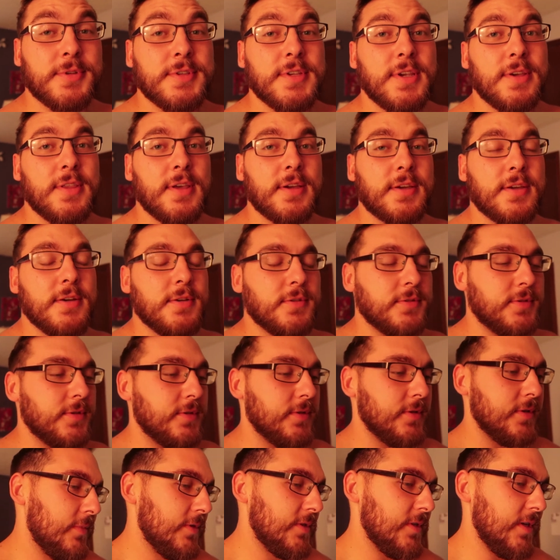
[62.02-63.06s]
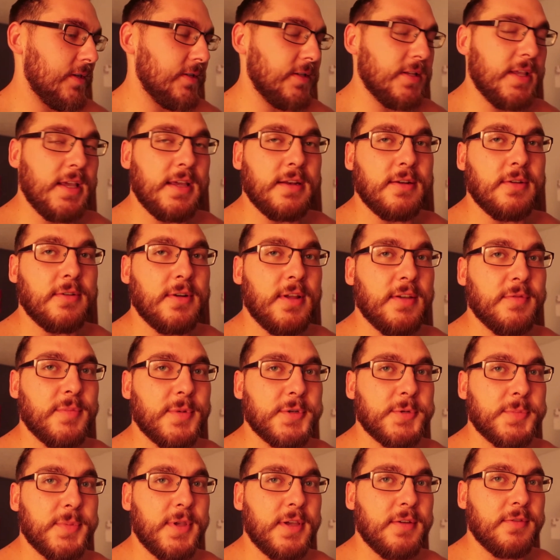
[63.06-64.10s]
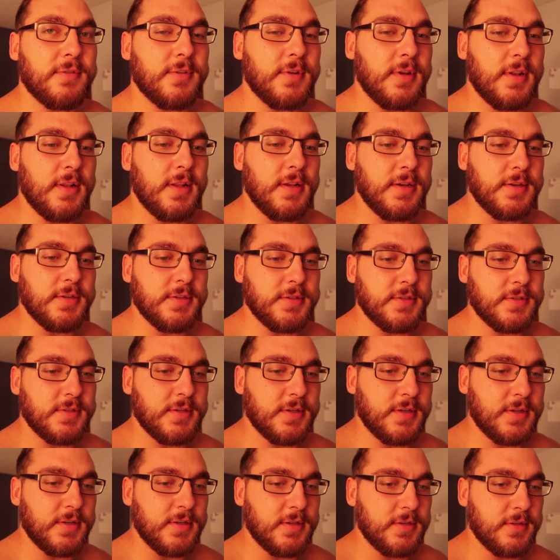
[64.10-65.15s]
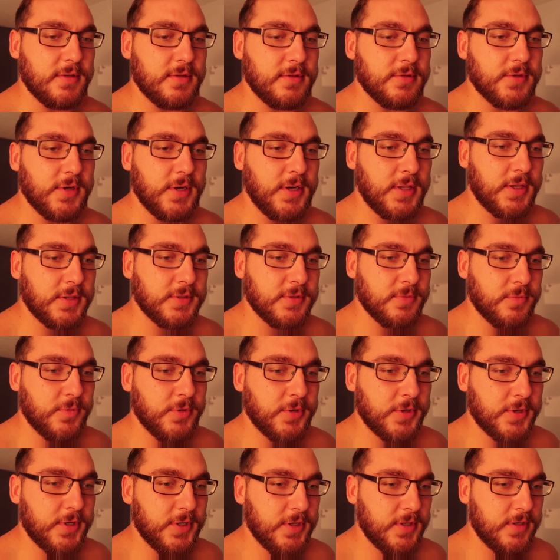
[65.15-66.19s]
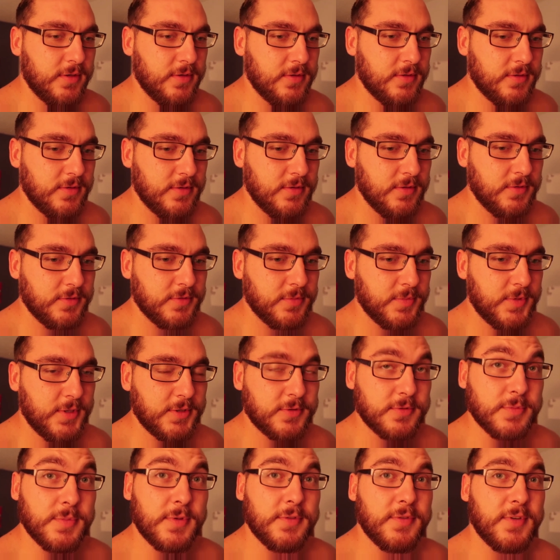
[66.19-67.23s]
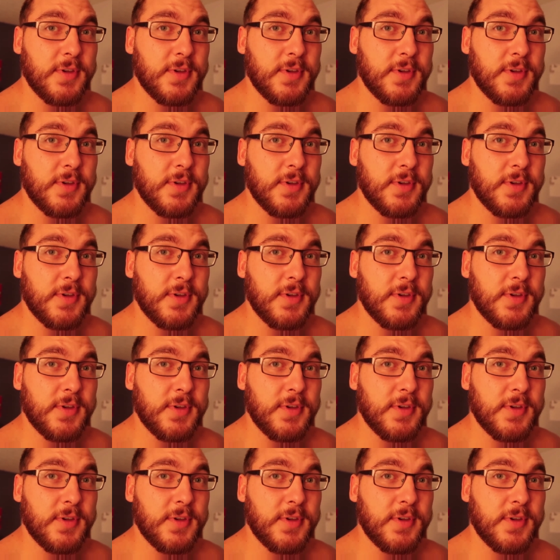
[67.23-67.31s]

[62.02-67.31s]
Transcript: we'll see how that goes. Besides that, don't have much planned for today. Just trying to get some work done, do some things with my